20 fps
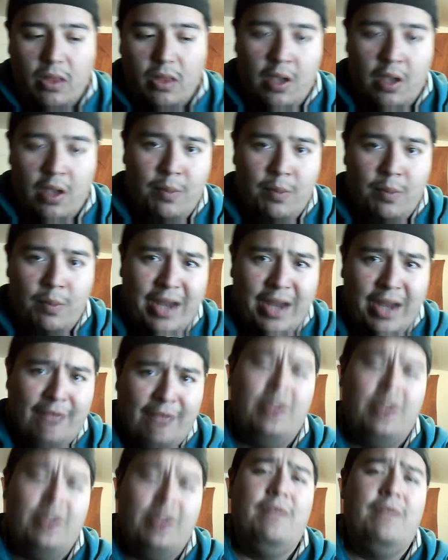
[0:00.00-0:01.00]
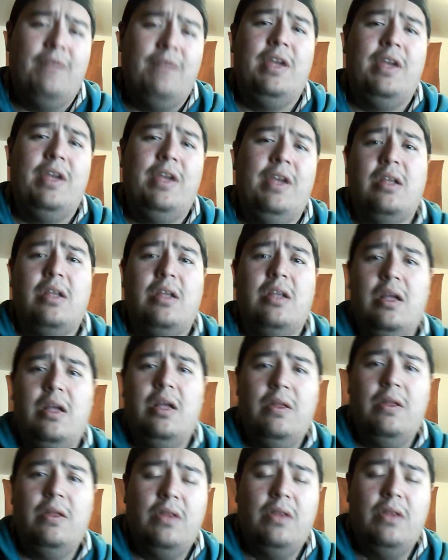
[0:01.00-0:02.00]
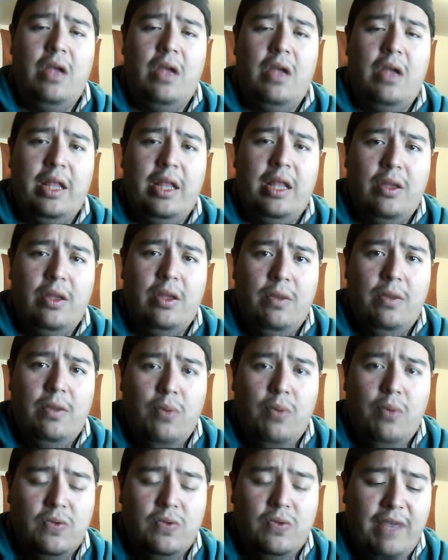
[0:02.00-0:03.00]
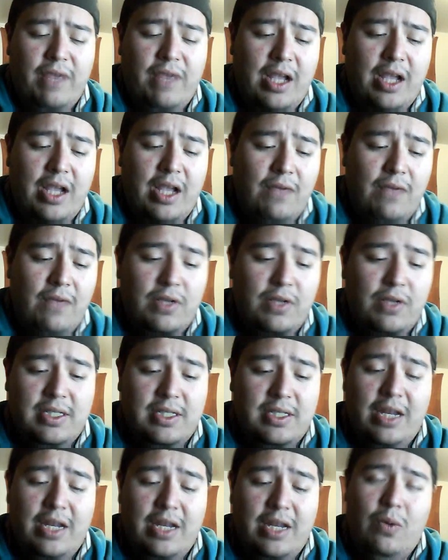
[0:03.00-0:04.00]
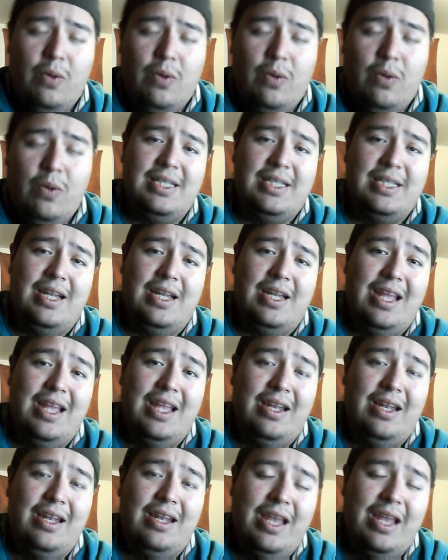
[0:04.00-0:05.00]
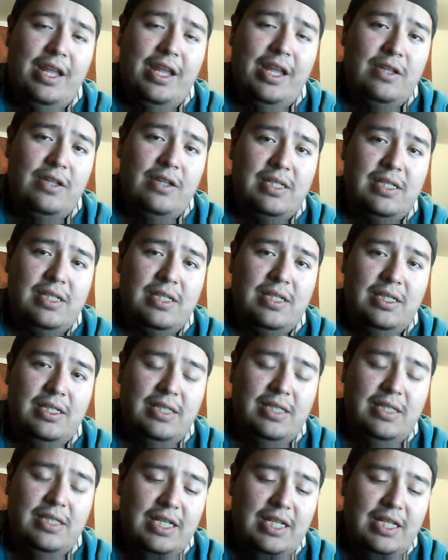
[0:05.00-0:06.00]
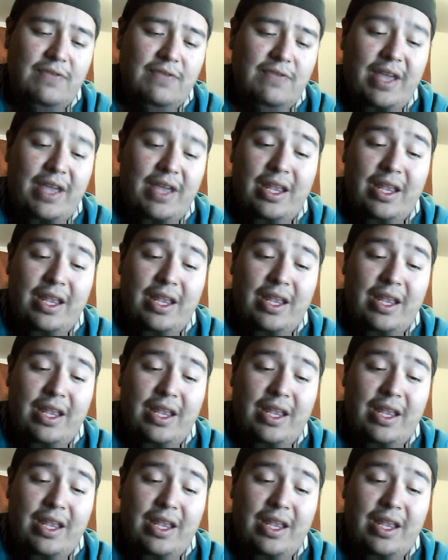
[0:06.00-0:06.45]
But after the event, at the post-fight conference, Dana White said that Dan Henderson's next fight